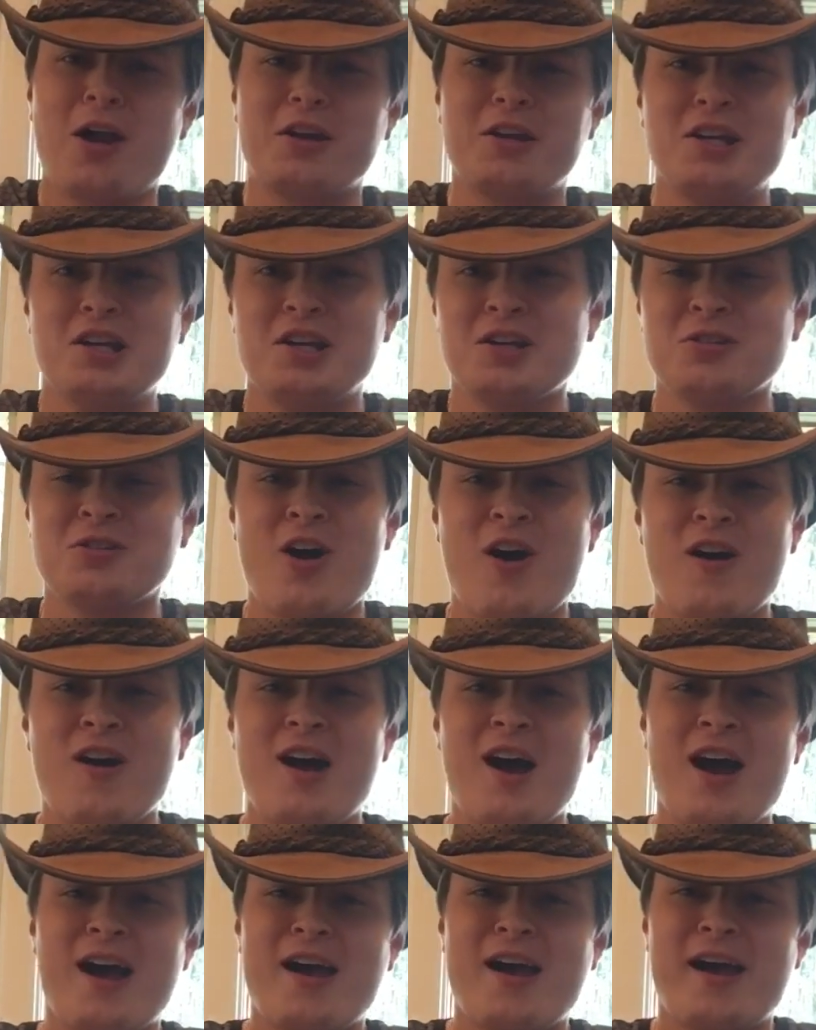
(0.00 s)
a year-long
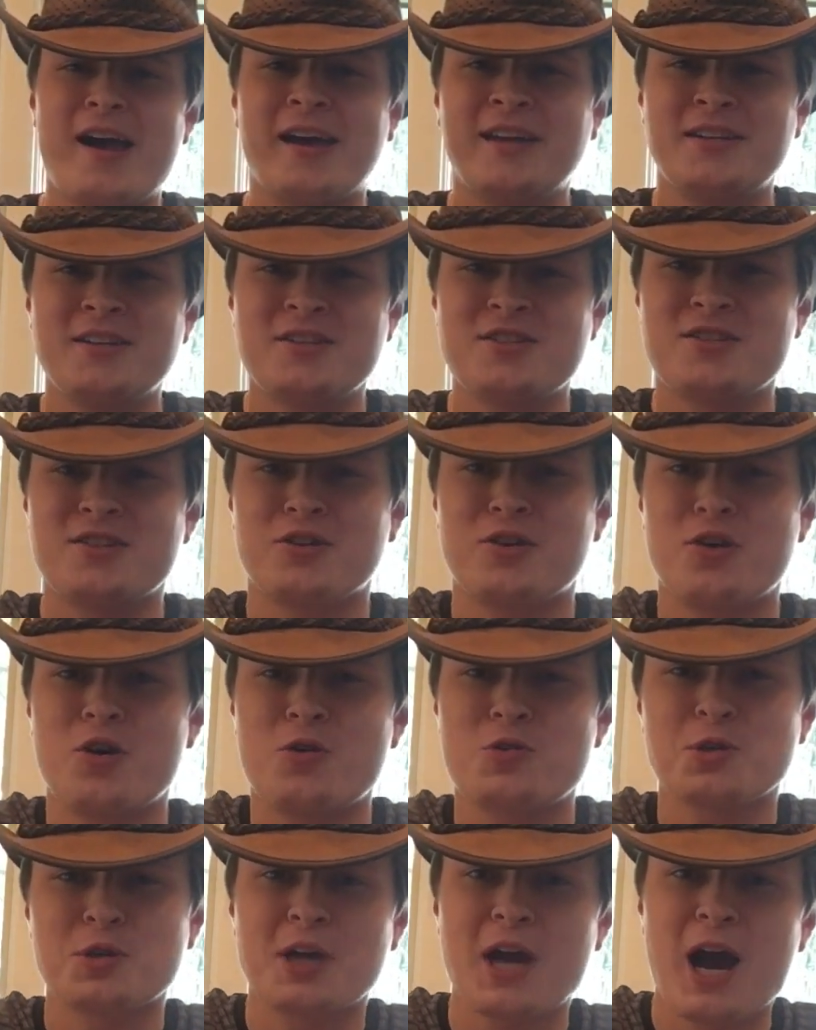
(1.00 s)
hiatus, the
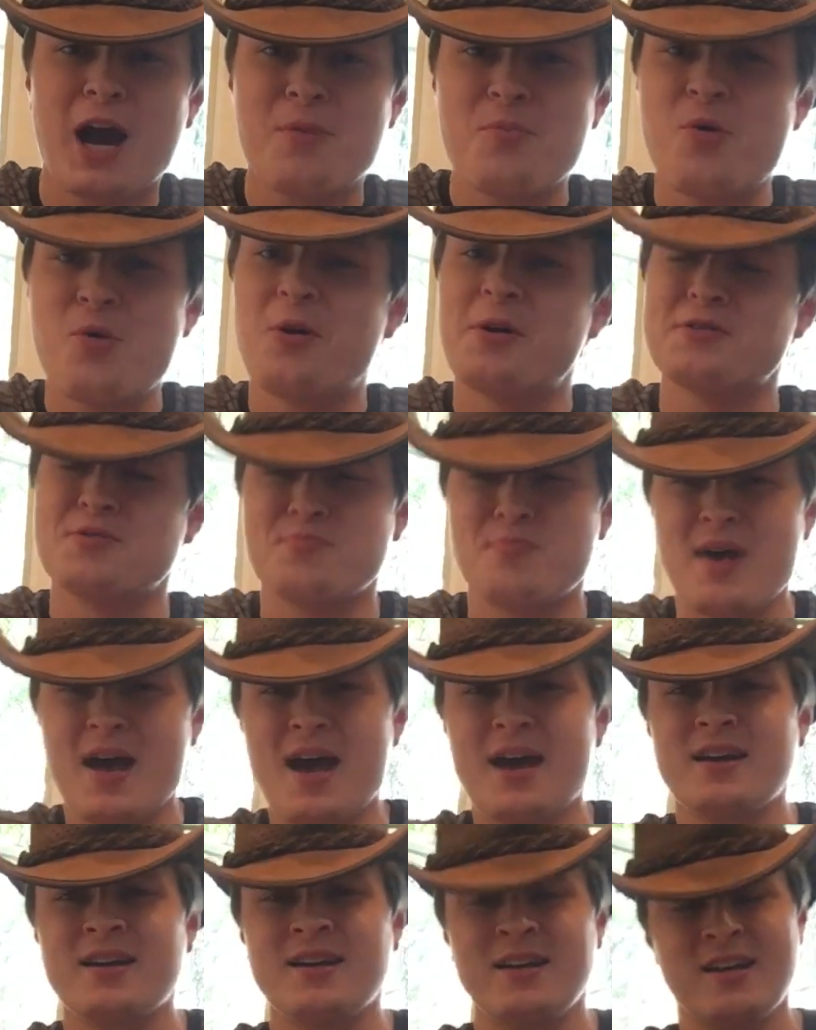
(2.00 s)
Kosher Cowboy is
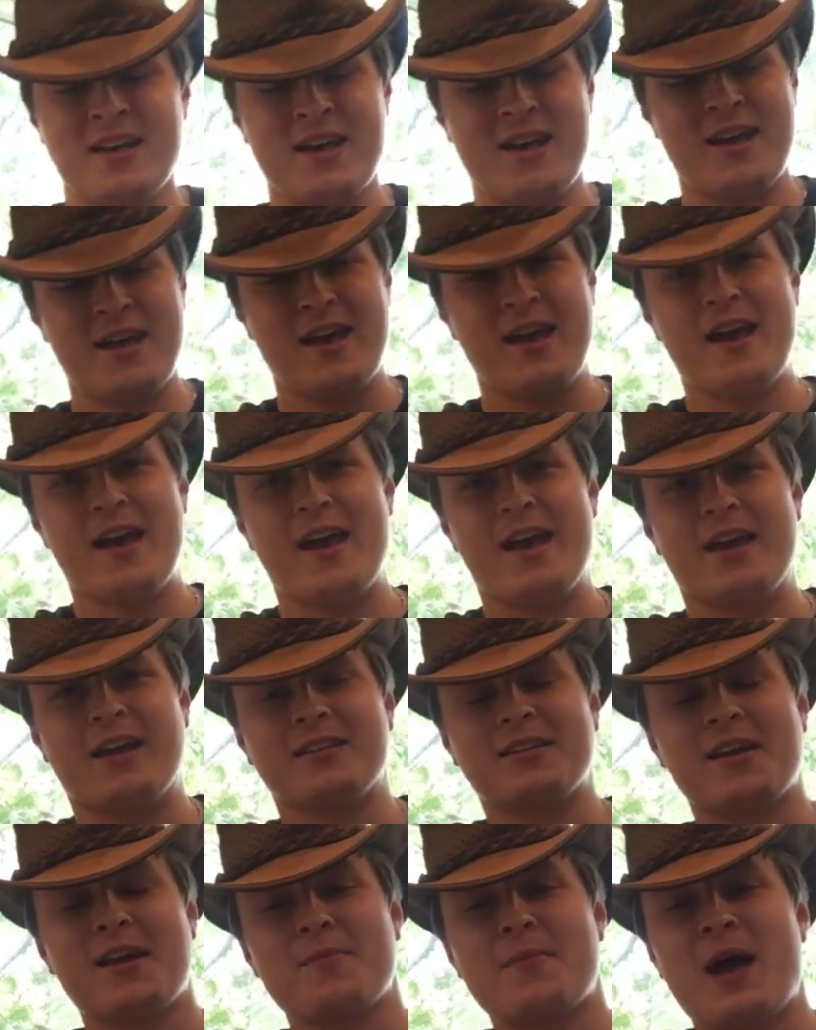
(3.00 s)
back,
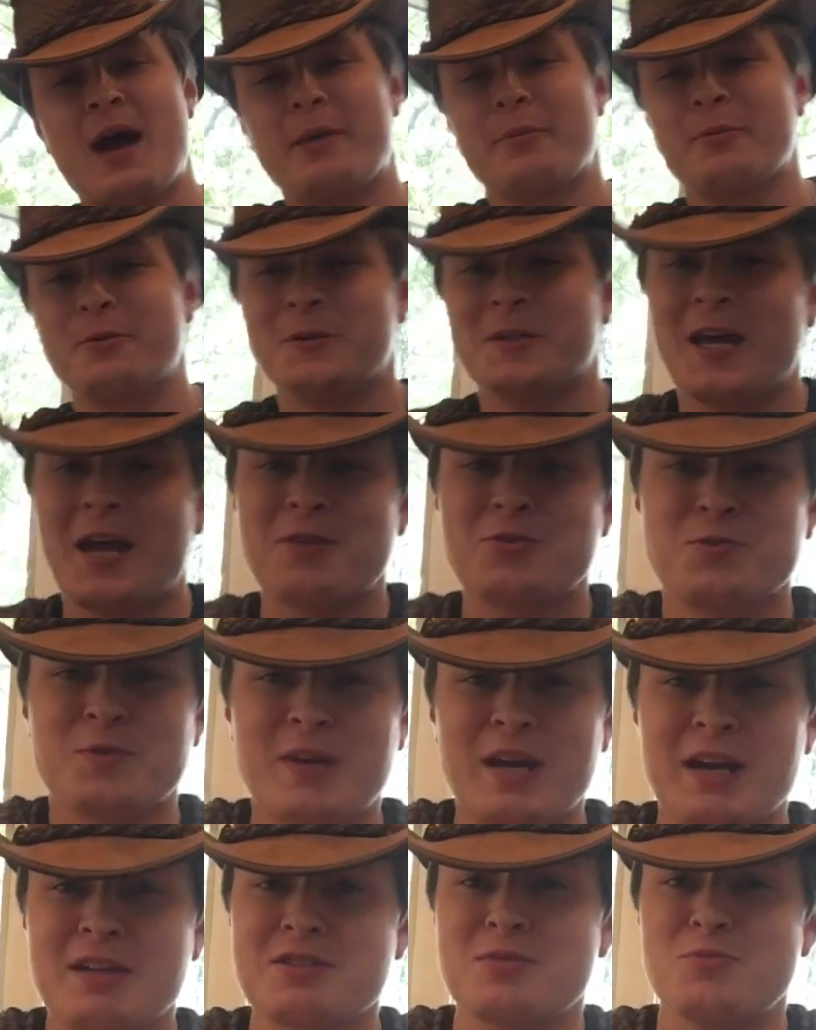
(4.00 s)
and I'm happy to announce we
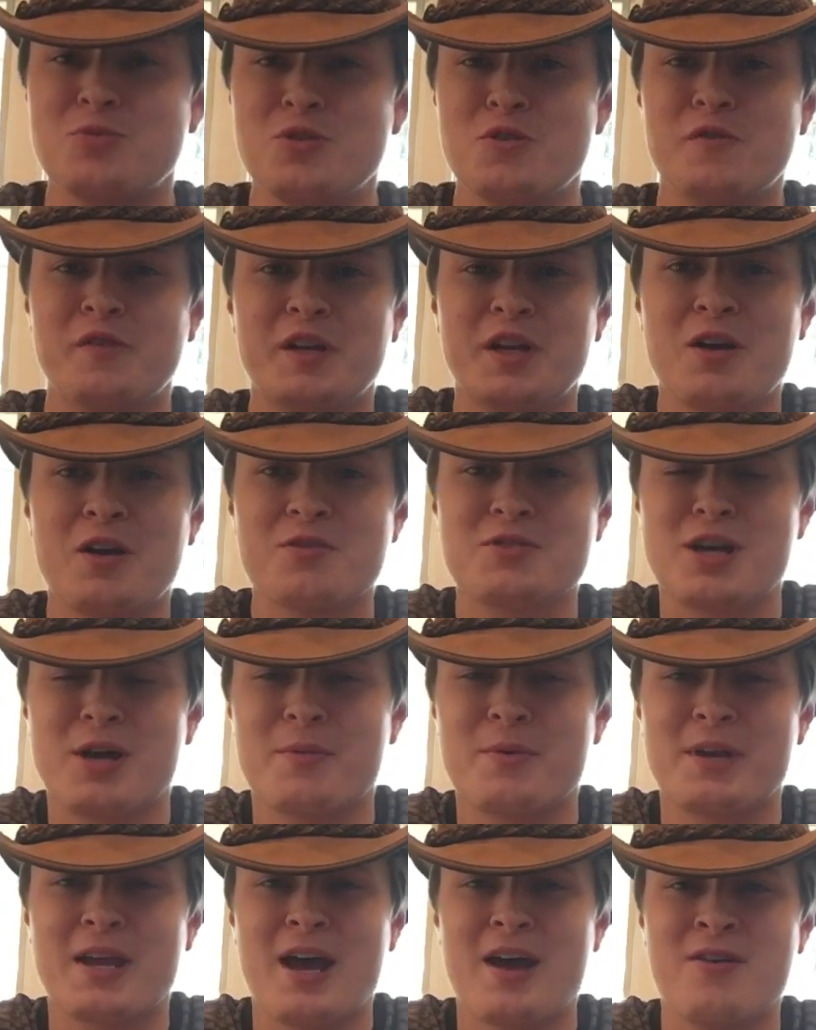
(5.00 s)
got some new videos
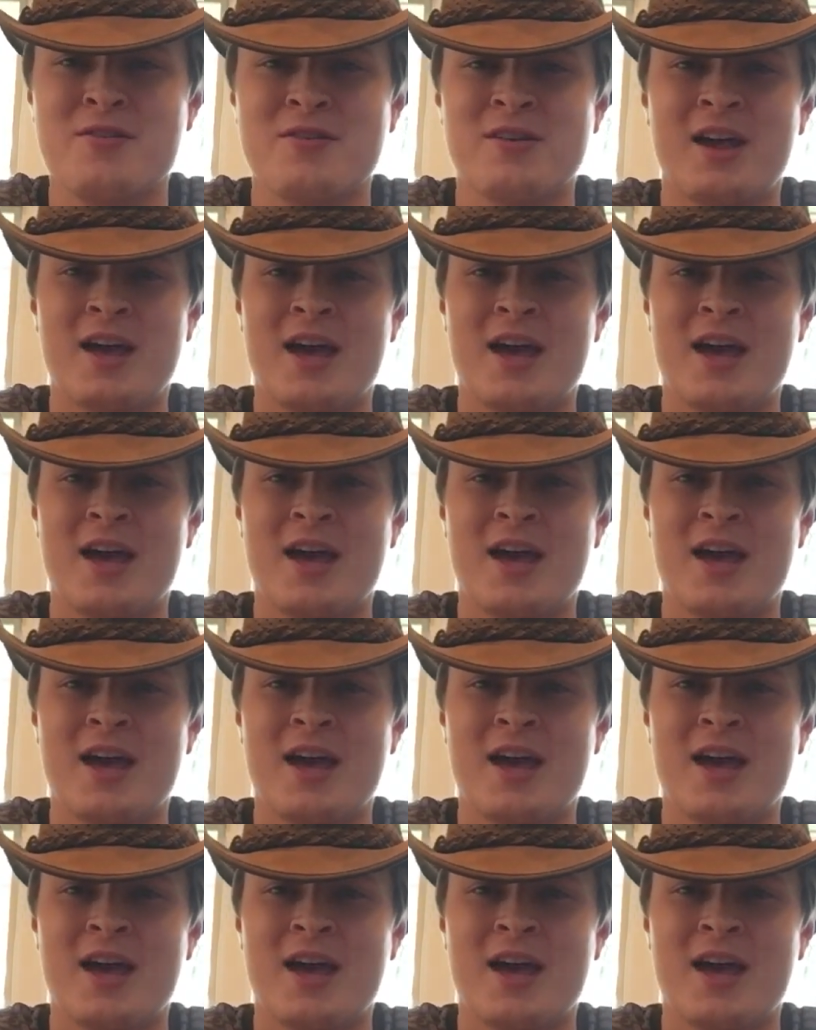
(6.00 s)
coming out.